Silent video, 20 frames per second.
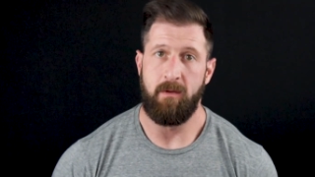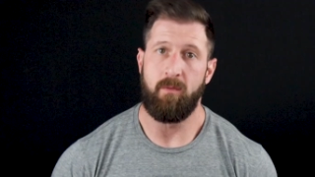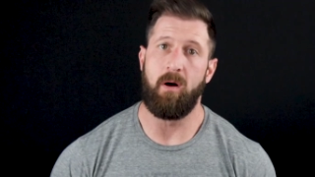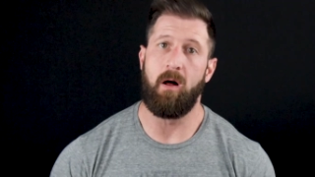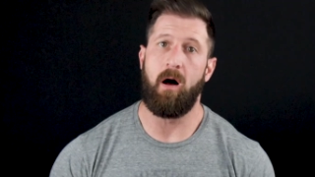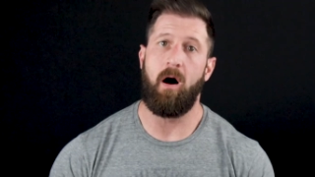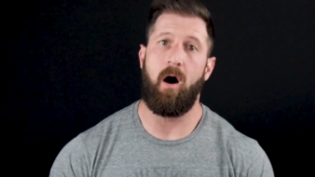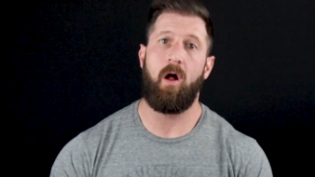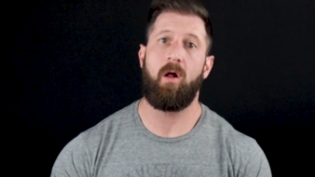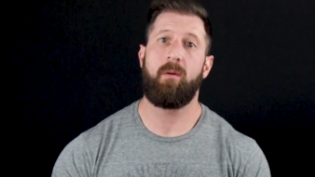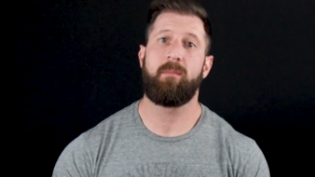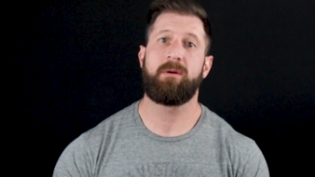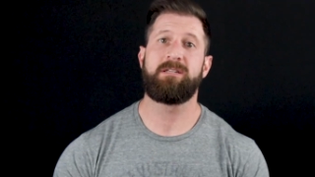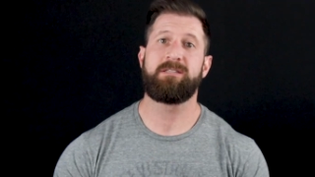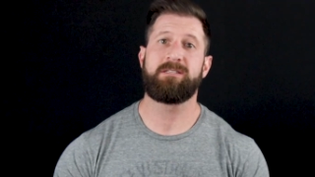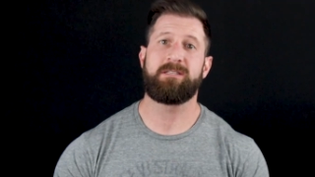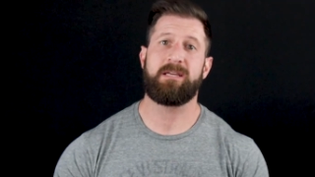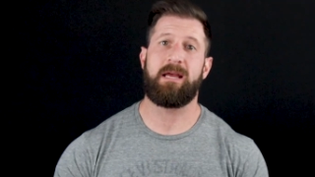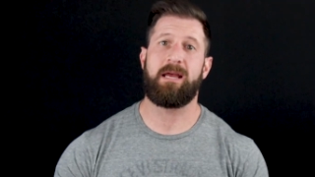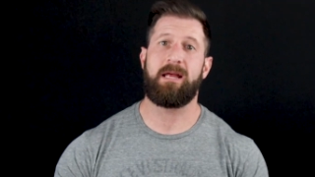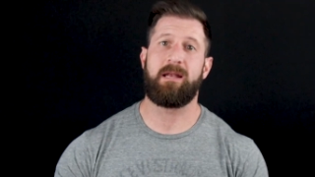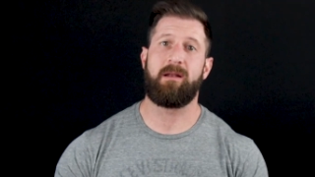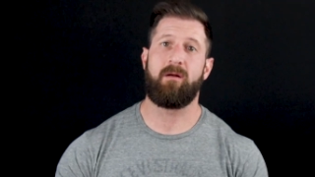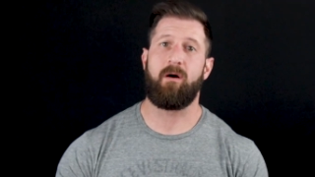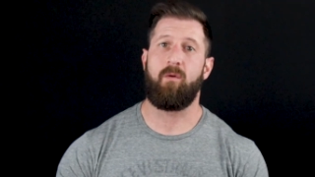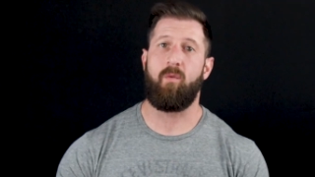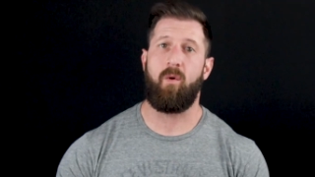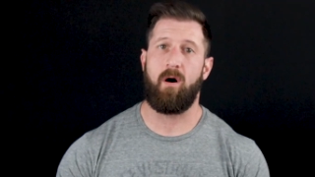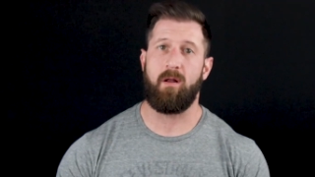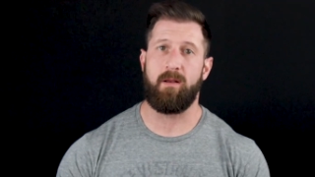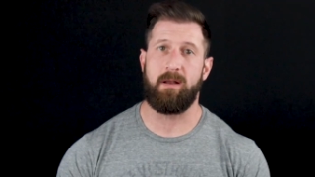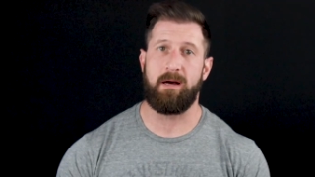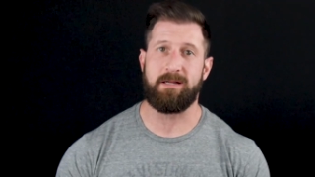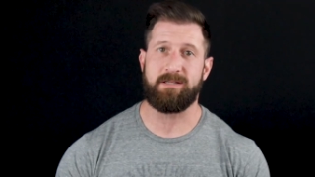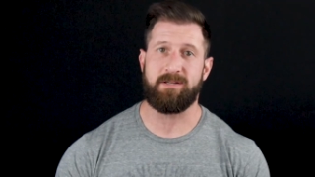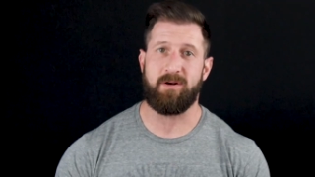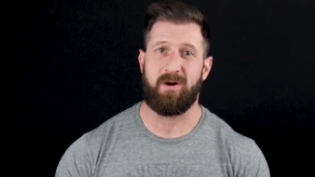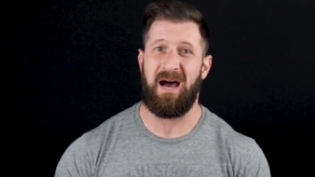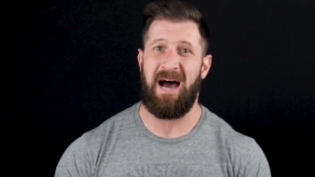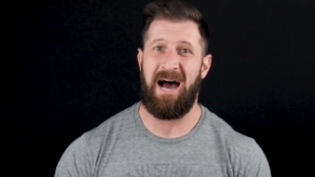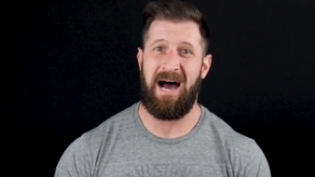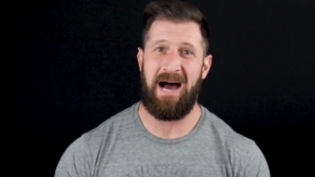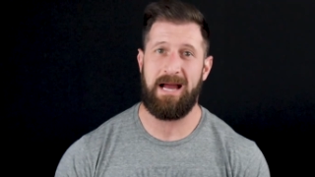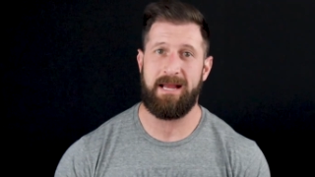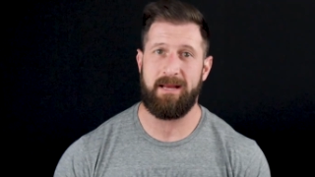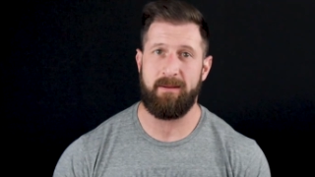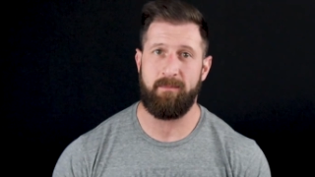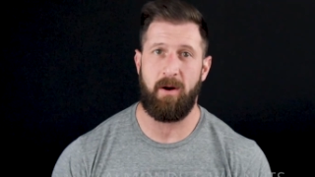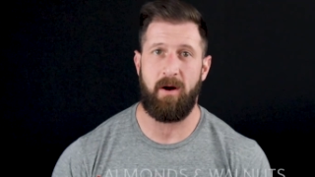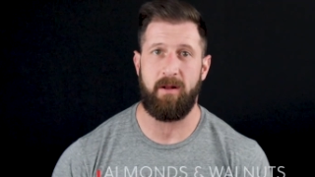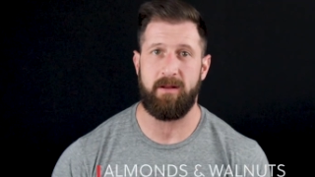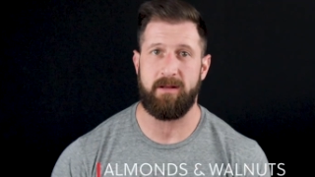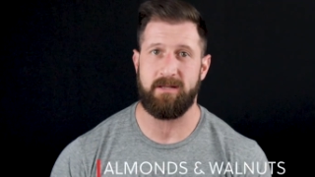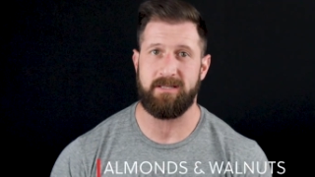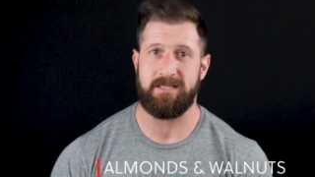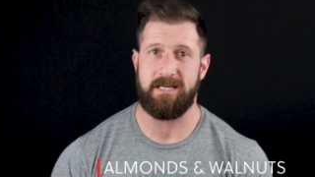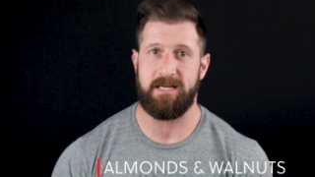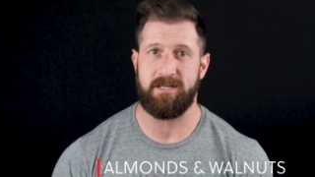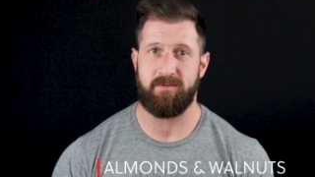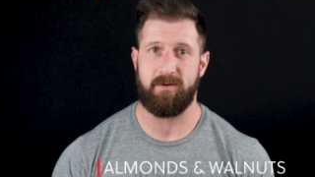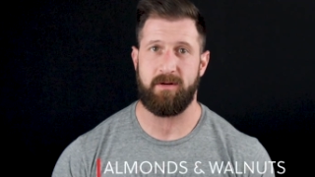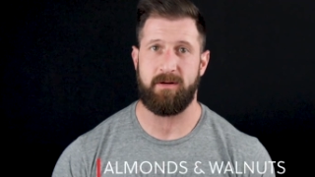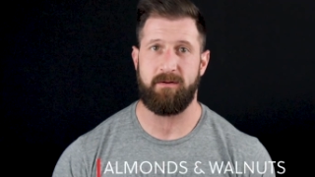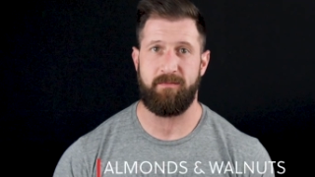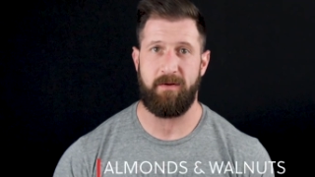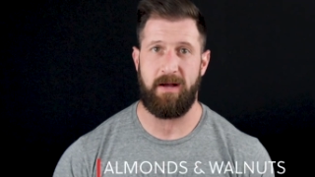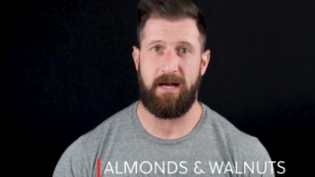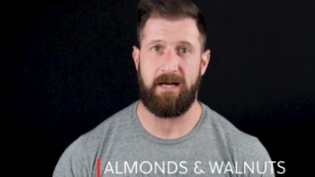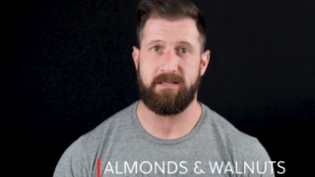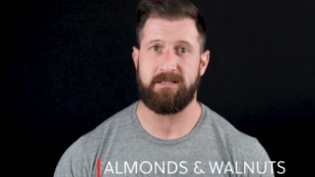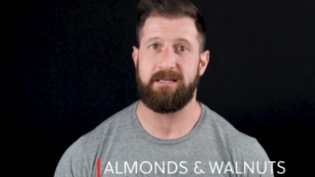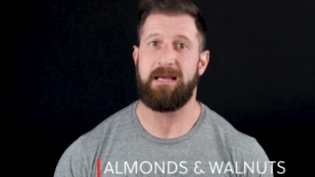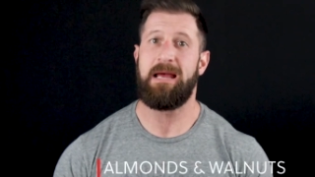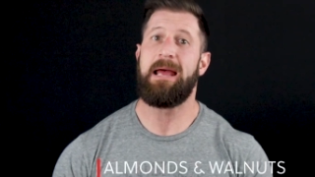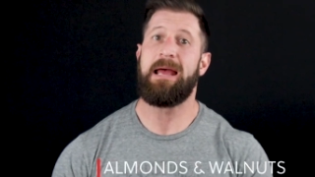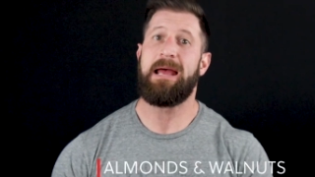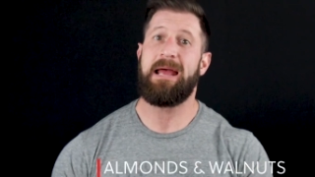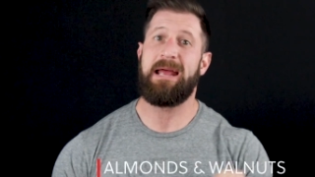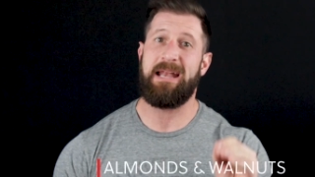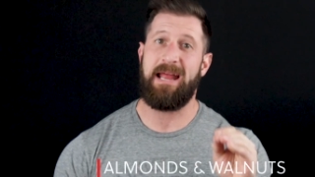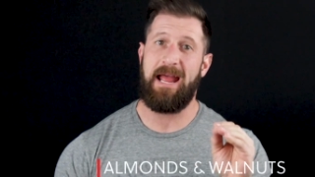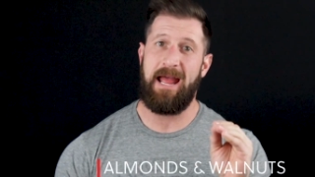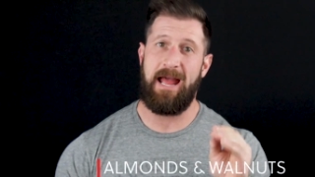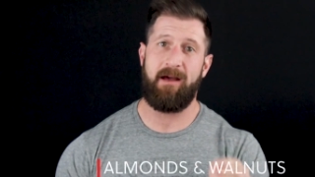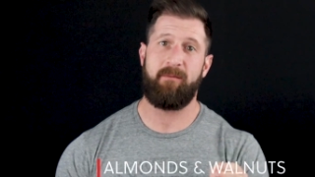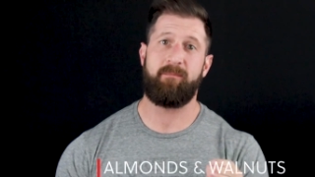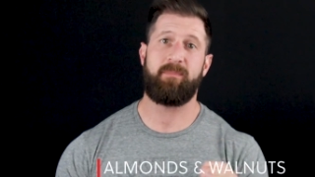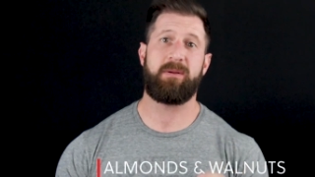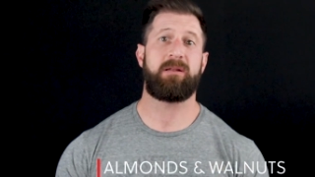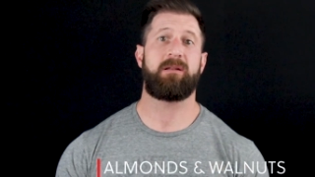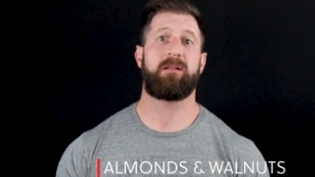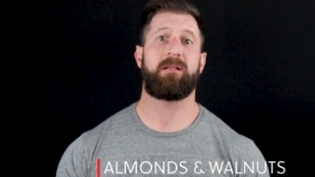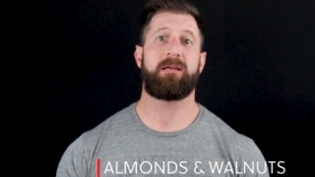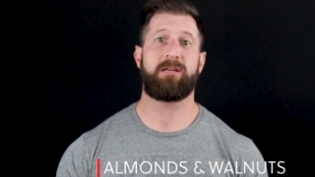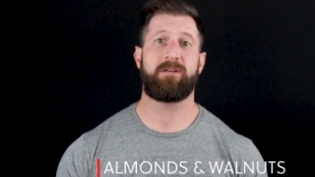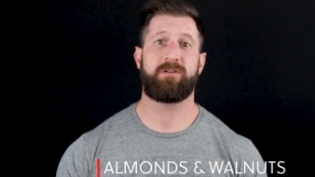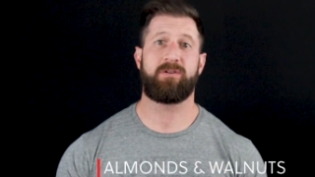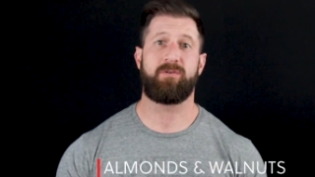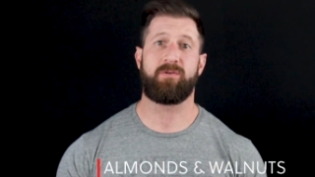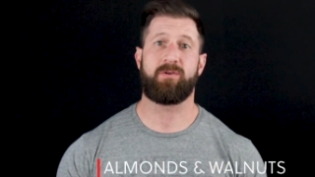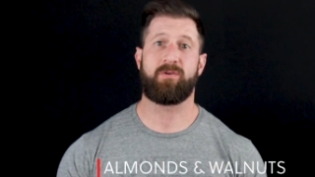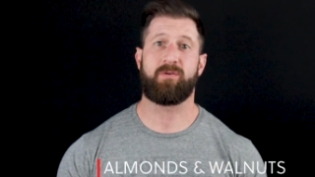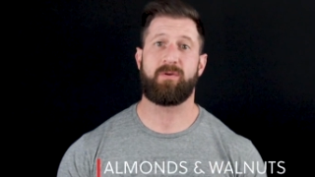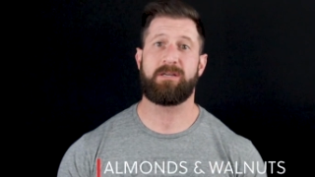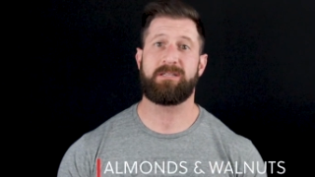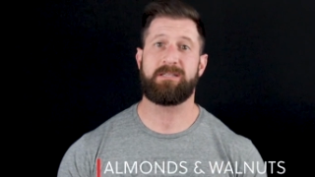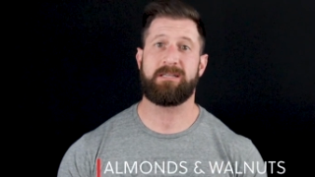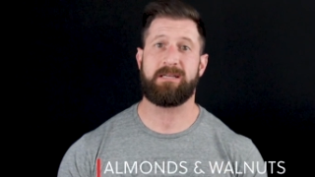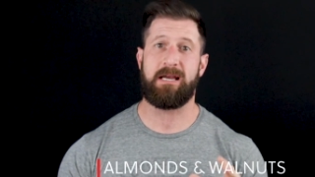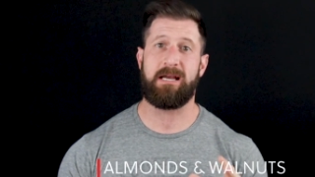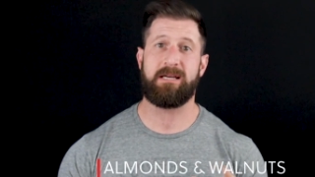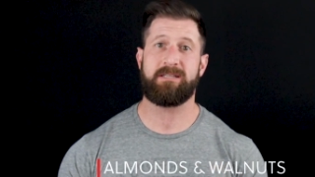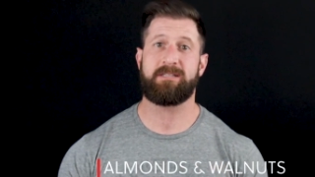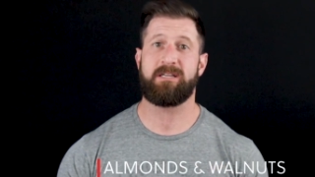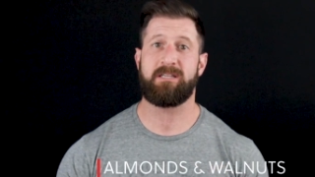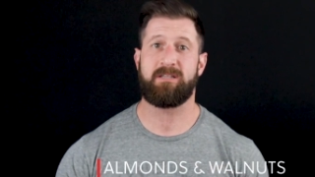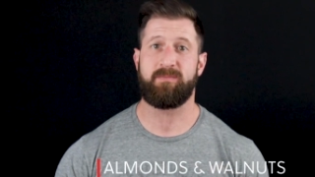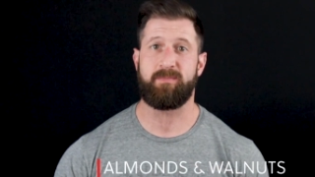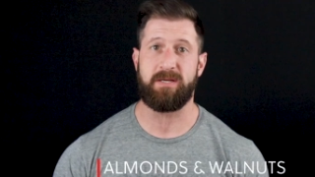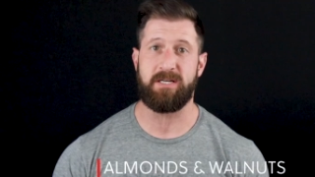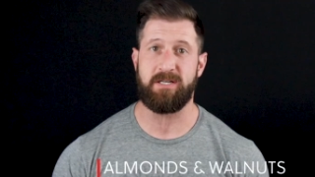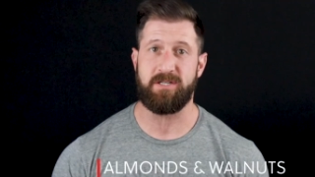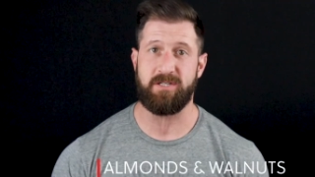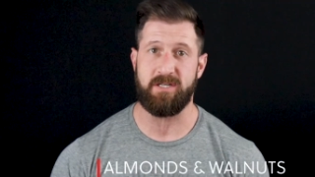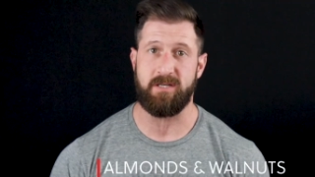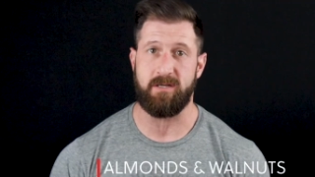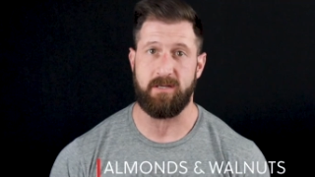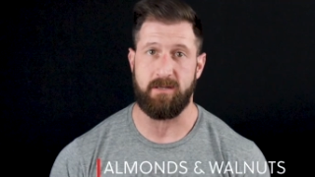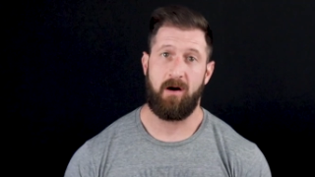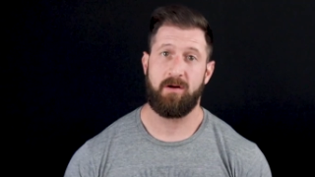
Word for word: Well, almonds and walnuts are high in polyunsaturated fats and have been linked to increasing SHBG.